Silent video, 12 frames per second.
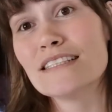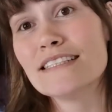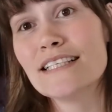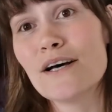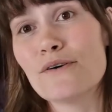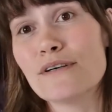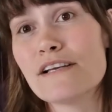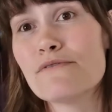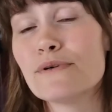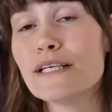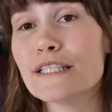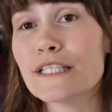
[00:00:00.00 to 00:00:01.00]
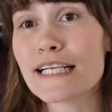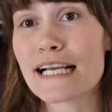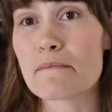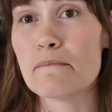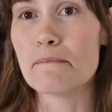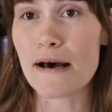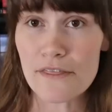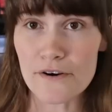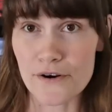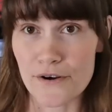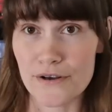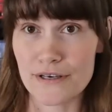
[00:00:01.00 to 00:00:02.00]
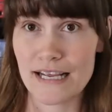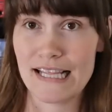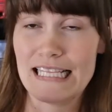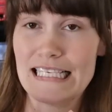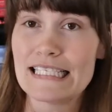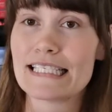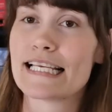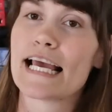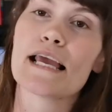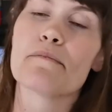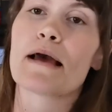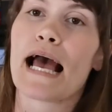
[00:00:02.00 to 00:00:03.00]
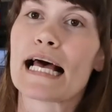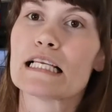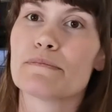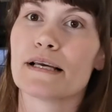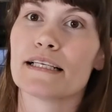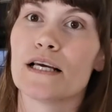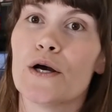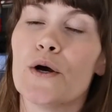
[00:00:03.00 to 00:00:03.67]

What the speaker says: So if we look at motherhood in the same aspect,